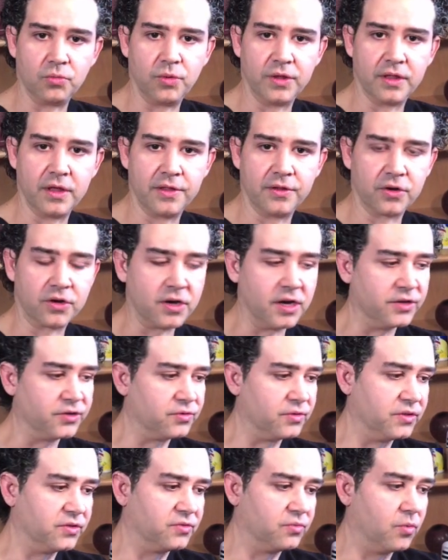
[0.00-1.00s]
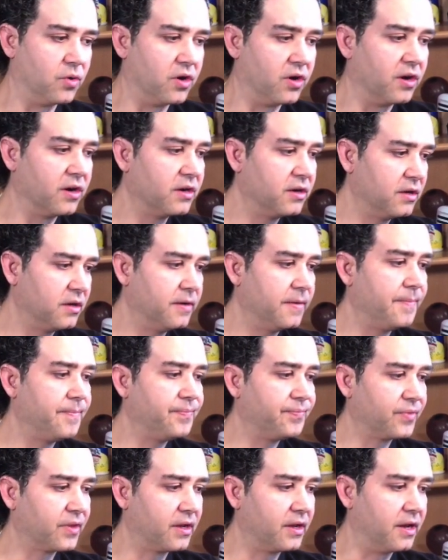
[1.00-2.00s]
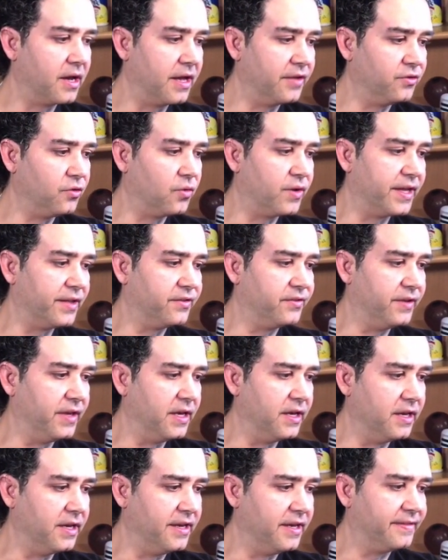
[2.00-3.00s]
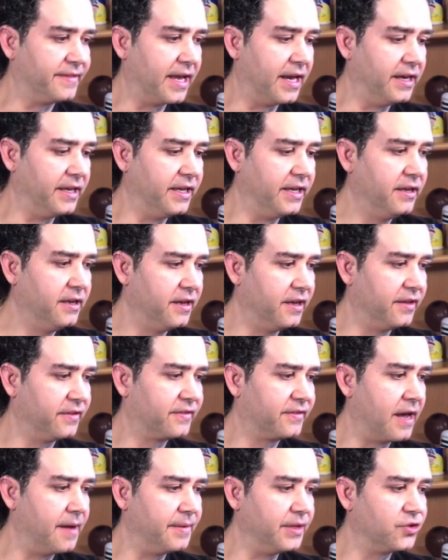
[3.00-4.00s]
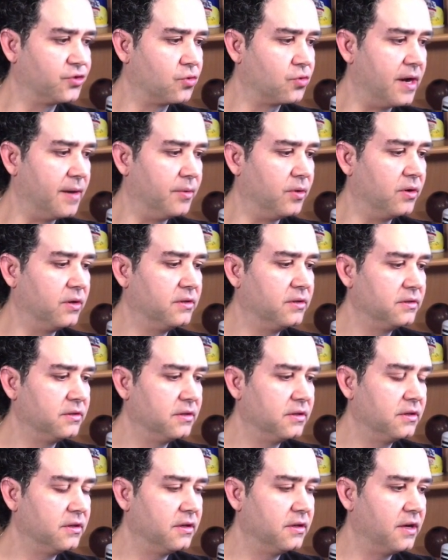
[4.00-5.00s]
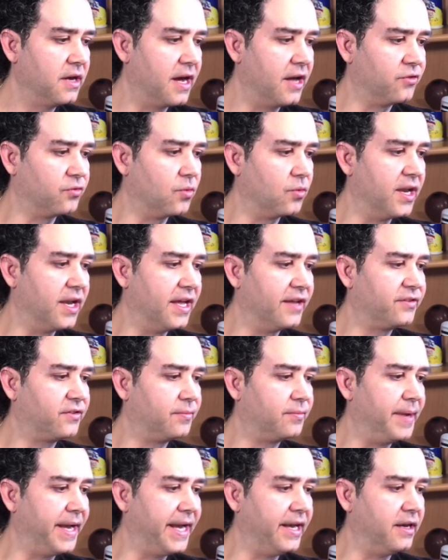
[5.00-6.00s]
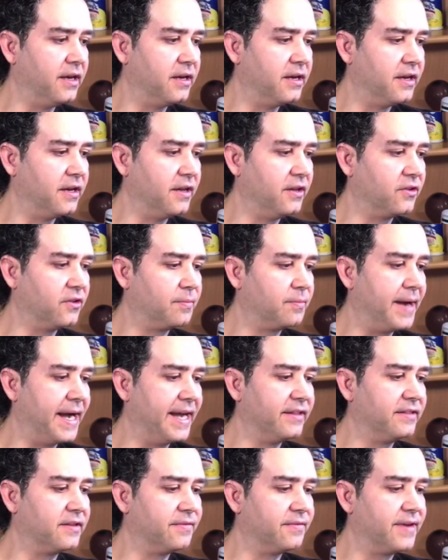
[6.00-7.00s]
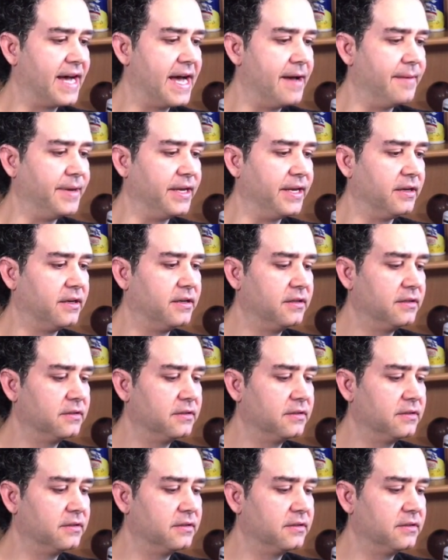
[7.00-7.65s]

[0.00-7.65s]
with other countries, where, as you can see, Italy is having trouble, as well as Spain, in spite of having